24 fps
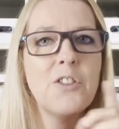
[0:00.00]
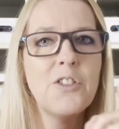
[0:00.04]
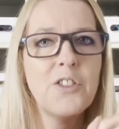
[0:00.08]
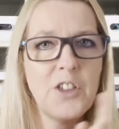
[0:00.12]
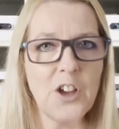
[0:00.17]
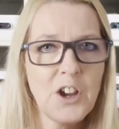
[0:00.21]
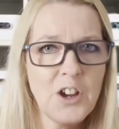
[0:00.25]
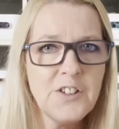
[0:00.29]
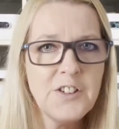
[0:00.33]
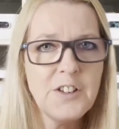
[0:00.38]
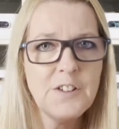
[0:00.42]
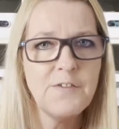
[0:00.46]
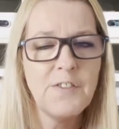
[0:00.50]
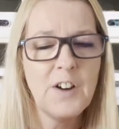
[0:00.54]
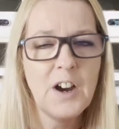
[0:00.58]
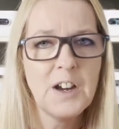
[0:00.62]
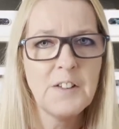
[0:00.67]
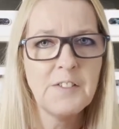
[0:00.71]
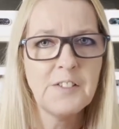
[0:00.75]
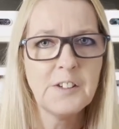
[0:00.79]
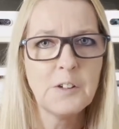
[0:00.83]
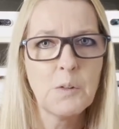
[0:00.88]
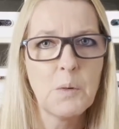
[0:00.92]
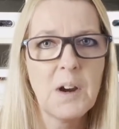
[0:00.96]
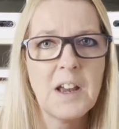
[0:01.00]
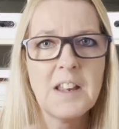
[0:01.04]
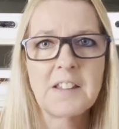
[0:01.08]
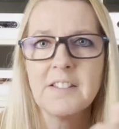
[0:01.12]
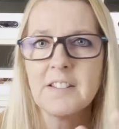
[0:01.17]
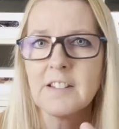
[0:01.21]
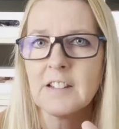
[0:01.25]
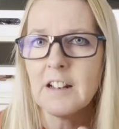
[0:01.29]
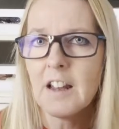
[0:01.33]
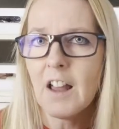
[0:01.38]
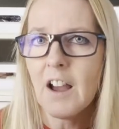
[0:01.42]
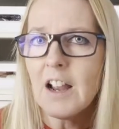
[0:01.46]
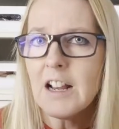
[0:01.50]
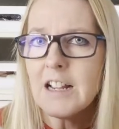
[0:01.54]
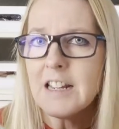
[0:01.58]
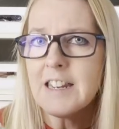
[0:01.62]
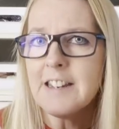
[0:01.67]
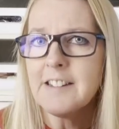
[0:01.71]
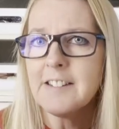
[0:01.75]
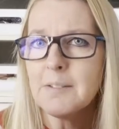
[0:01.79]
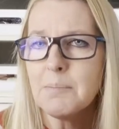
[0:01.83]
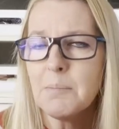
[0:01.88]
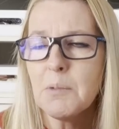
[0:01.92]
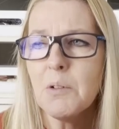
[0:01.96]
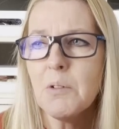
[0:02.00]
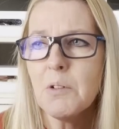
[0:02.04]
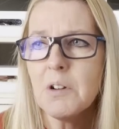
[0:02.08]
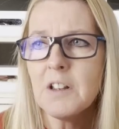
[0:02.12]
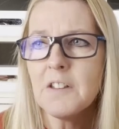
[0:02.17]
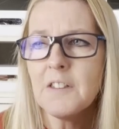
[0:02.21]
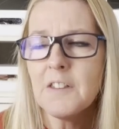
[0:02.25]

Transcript: thirty-five squares, slightly smaller